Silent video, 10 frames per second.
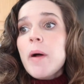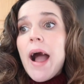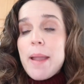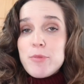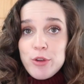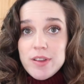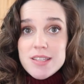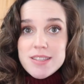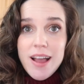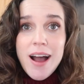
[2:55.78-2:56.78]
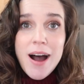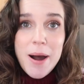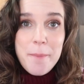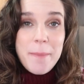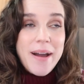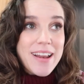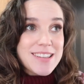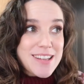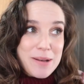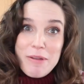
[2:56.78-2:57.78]
I'm nervous, but
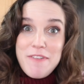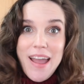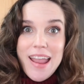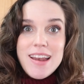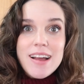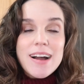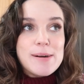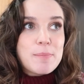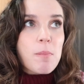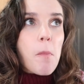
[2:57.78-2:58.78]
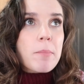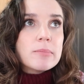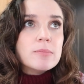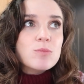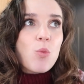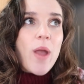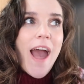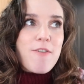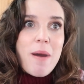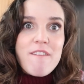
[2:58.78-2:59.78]
it's gonna be fine. Um, we
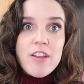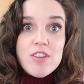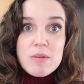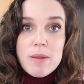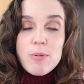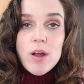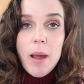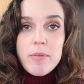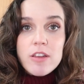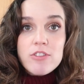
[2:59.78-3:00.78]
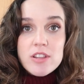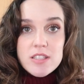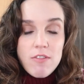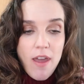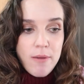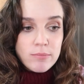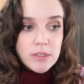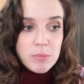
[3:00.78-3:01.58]
have about fifty people coming for this event.